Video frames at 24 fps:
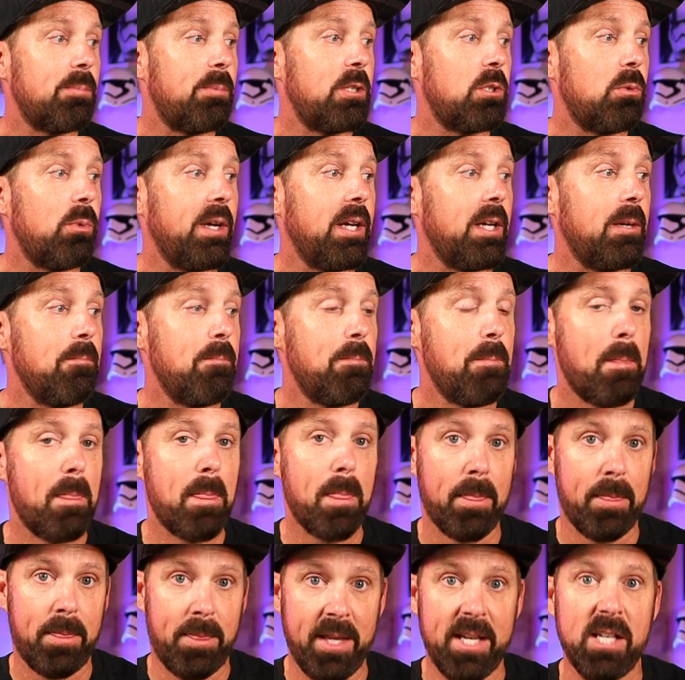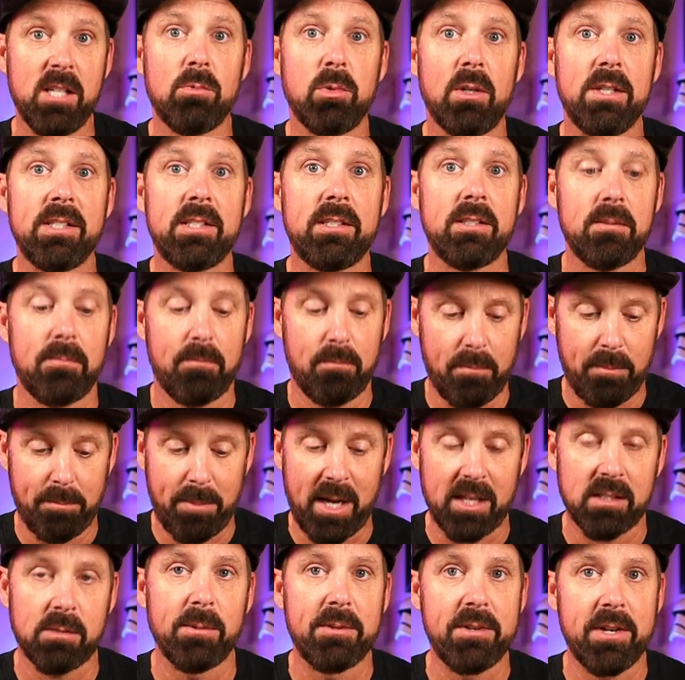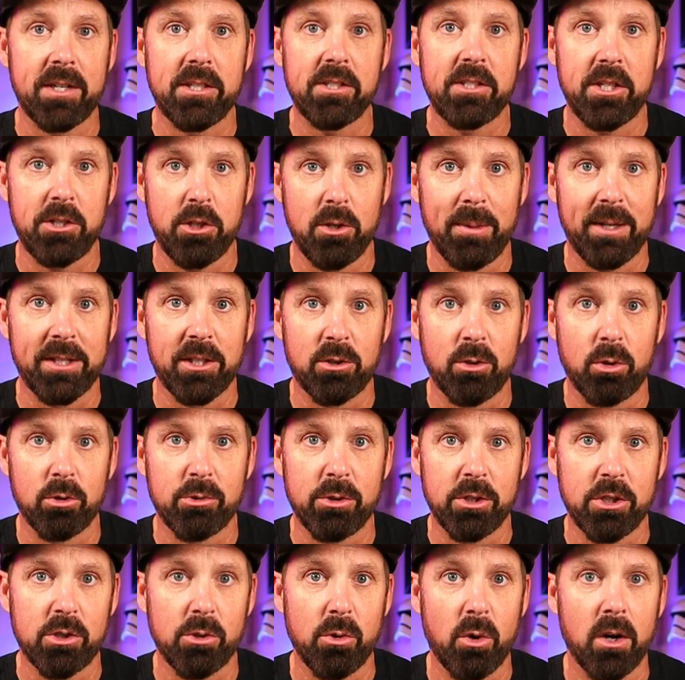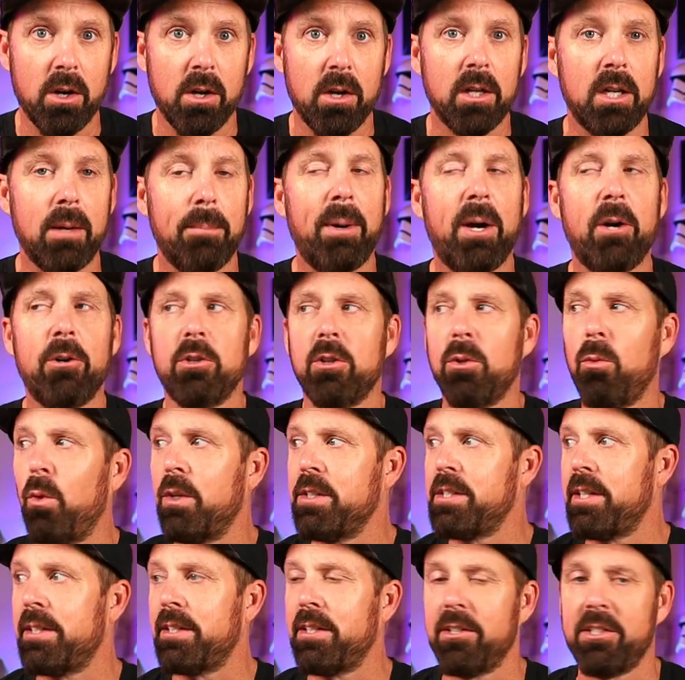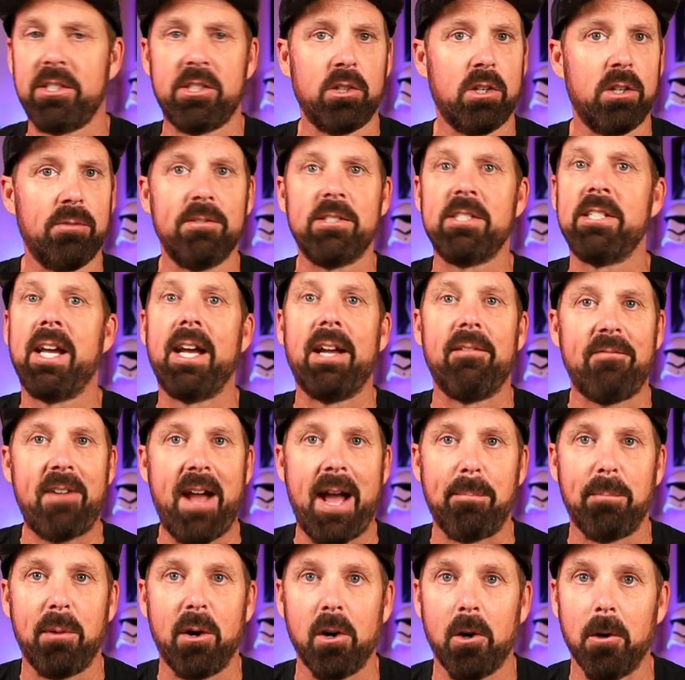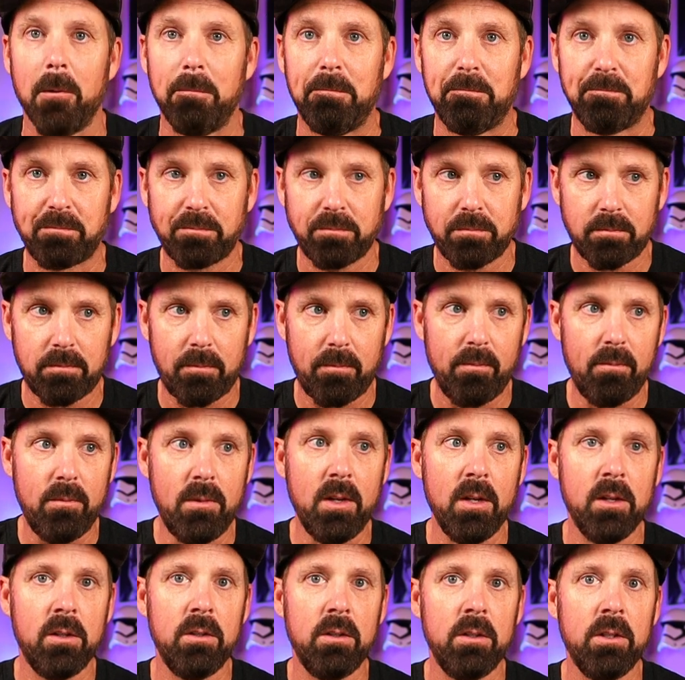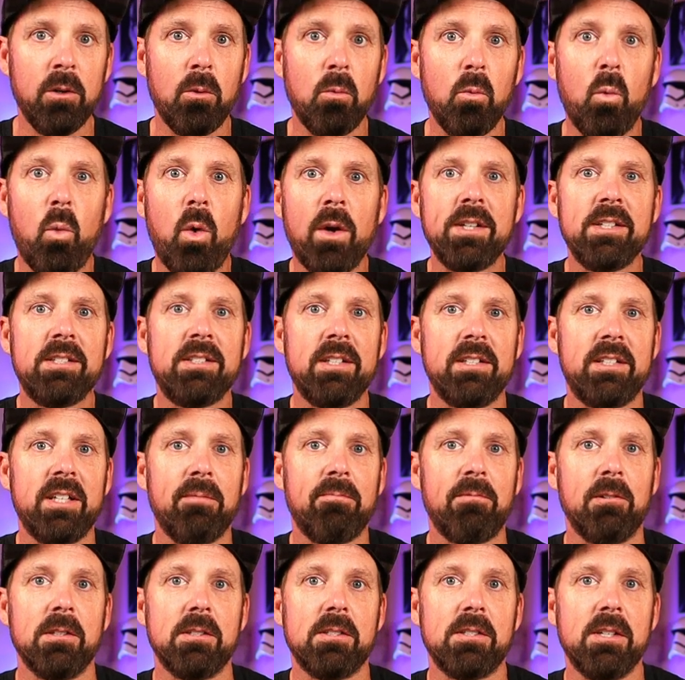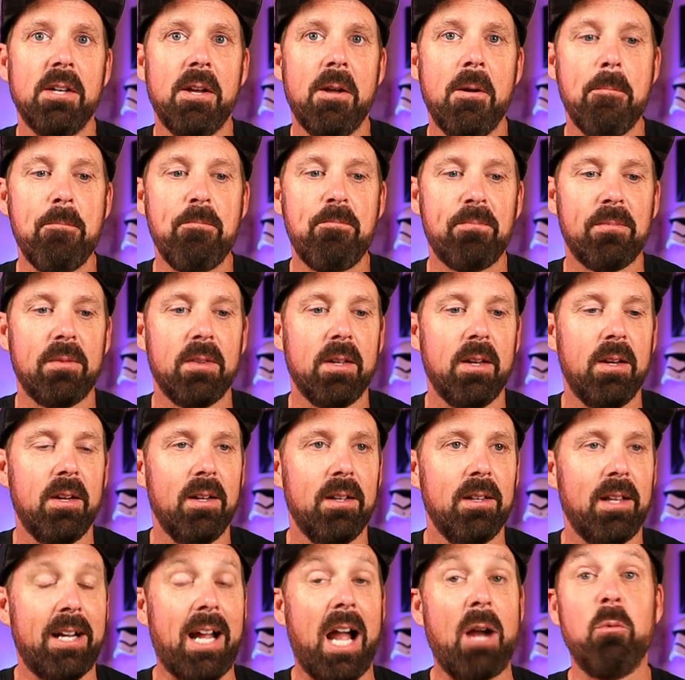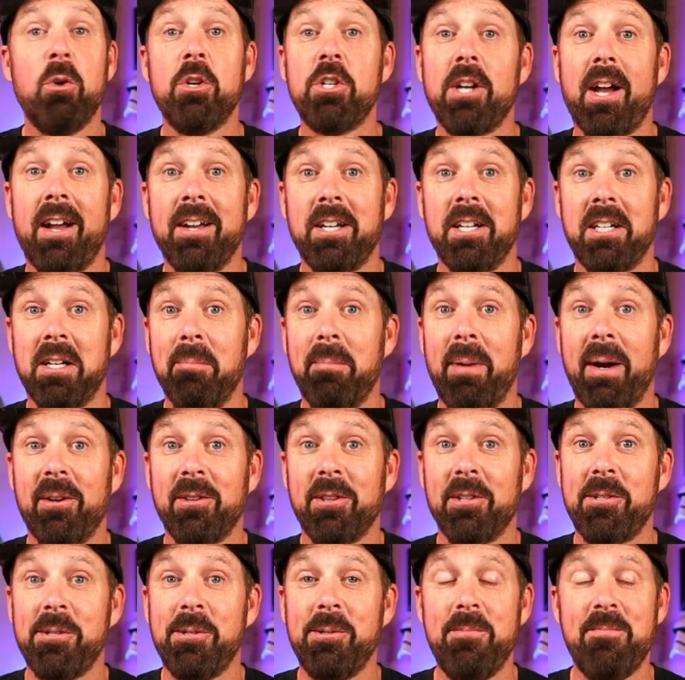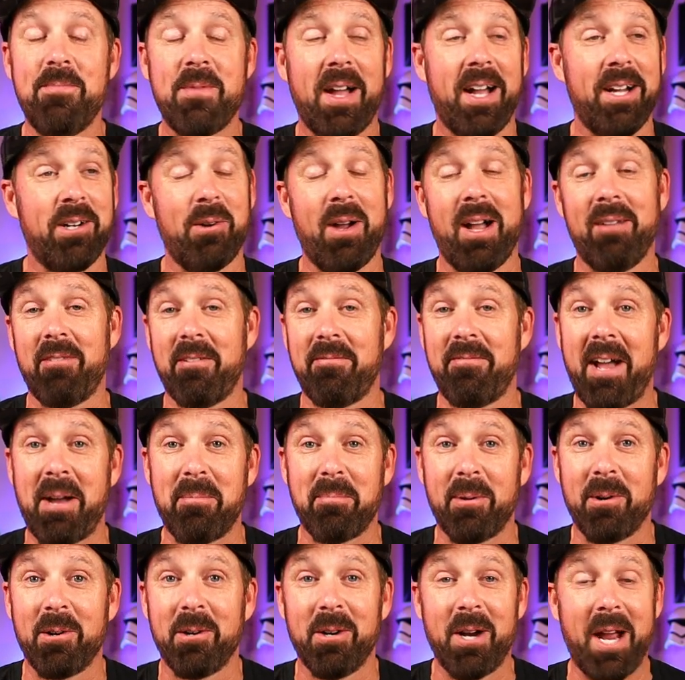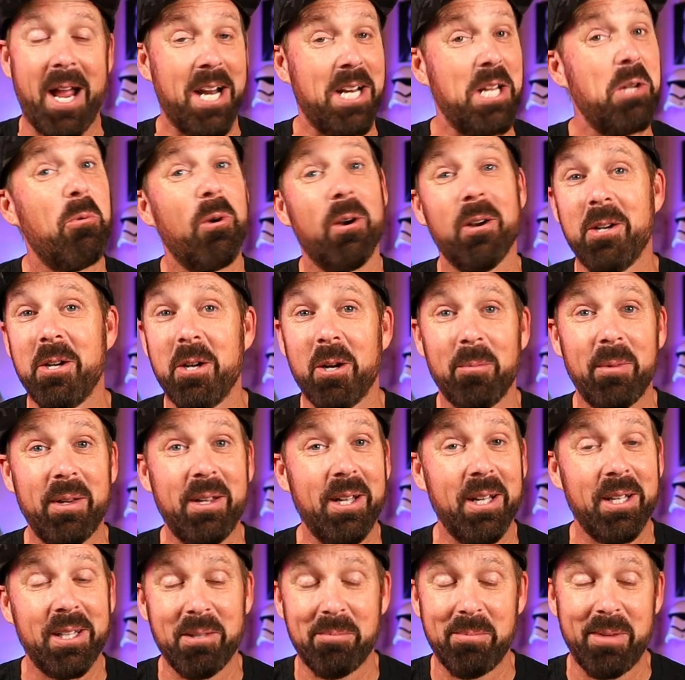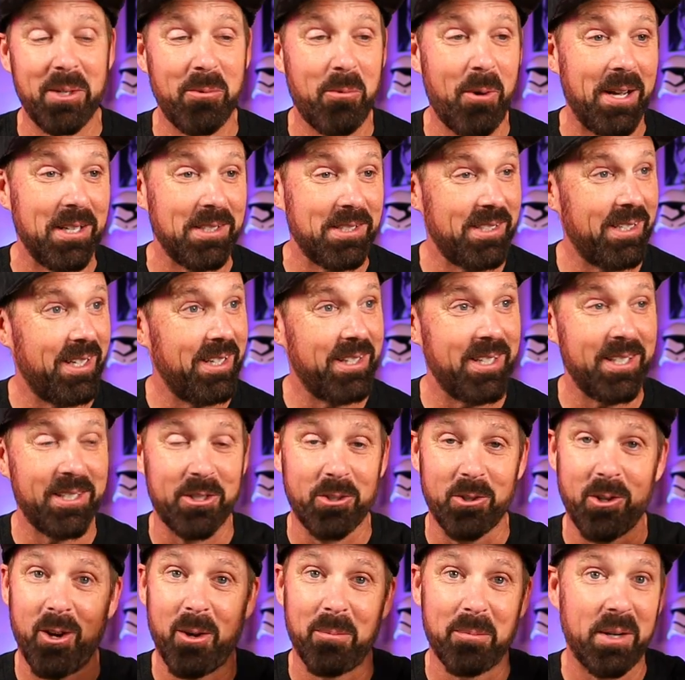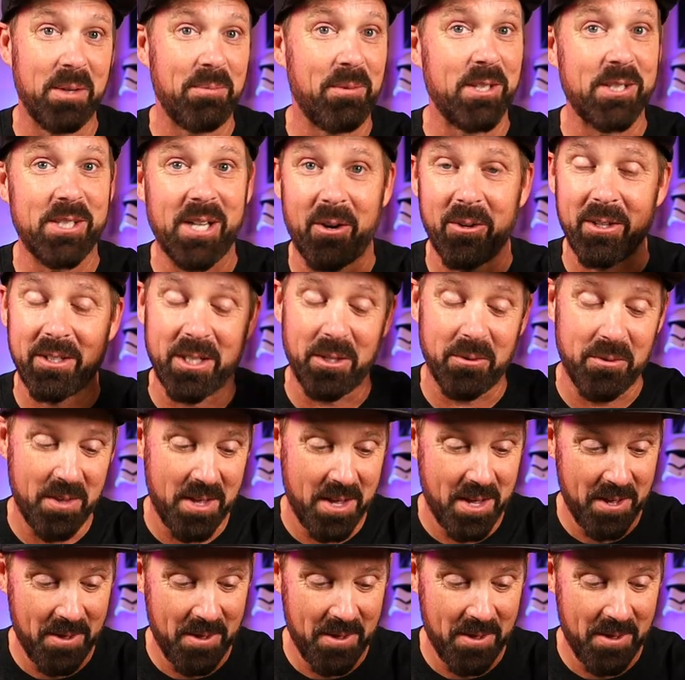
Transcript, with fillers: between these ones, Impossible Nuggets that you can buy in the grocery store compared to the ones that they serve, say at Fatburger. You know, what is the difference? Like, I wish I could compare the two. I don't have a Fatburger anywhere near me in the Midwest. I think they're all pretty much out in the